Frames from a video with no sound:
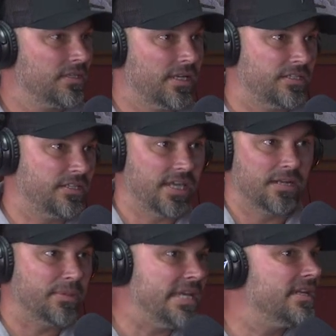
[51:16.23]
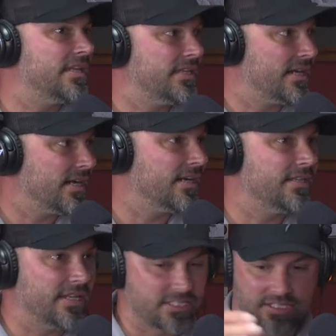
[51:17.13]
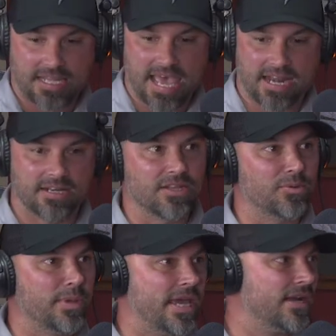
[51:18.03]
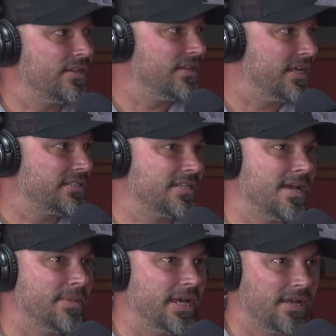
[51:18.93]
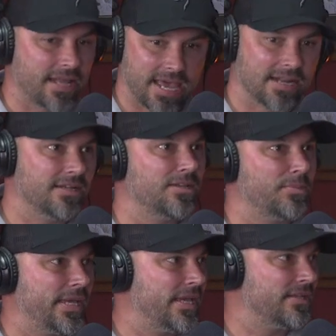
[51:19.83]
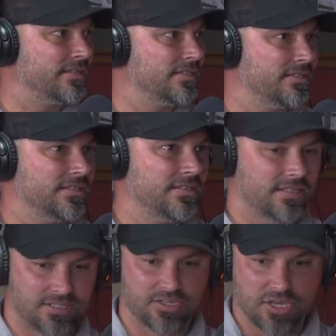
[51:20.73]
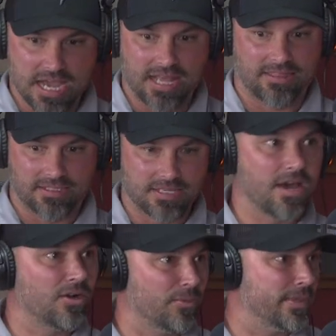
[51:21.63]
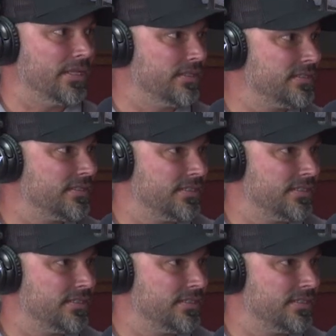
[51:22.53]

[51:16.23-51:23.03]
And get them eating in there, and then just add another panel the next time out, add another panel, until you got the tunnel built.